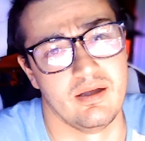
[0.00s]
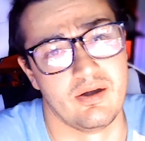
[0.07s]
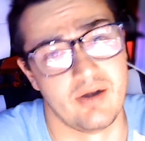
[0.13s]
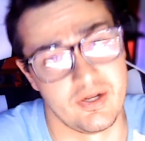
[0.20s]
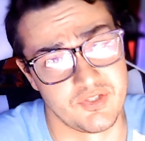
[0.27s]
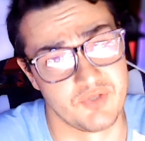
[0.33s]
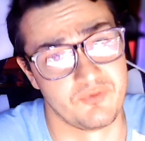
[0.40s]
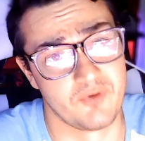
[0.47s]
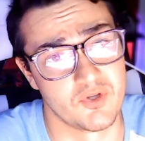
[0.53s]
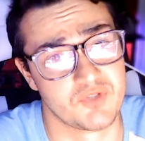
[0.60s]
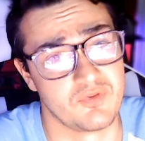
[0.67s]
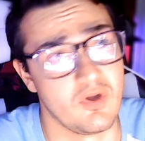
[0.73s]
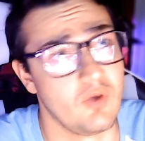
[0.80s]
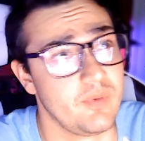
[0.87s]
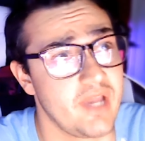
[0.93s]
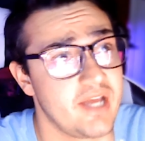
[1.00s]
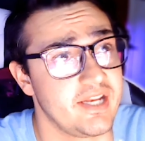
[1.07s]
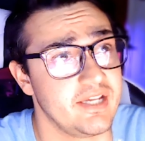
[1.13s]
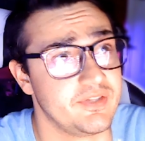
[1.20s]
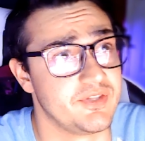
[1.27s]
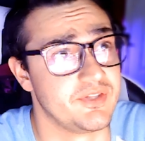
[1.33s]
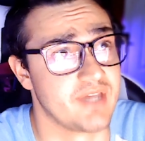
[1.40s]
Alright, so first of all, we got to
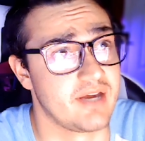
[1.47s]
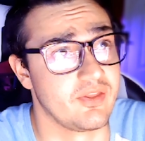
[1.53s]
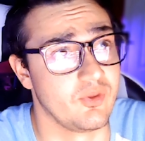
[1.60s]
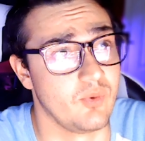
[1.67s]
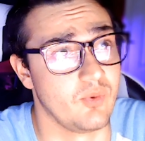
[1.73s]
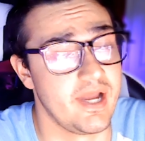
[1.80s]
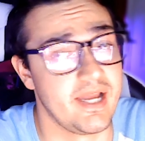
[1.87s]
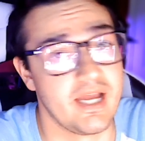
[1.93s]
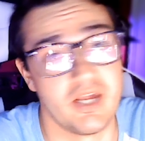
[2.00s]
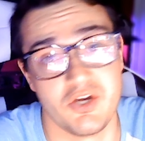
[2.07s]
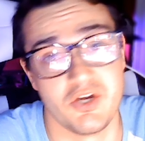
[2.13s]
get this out of the way.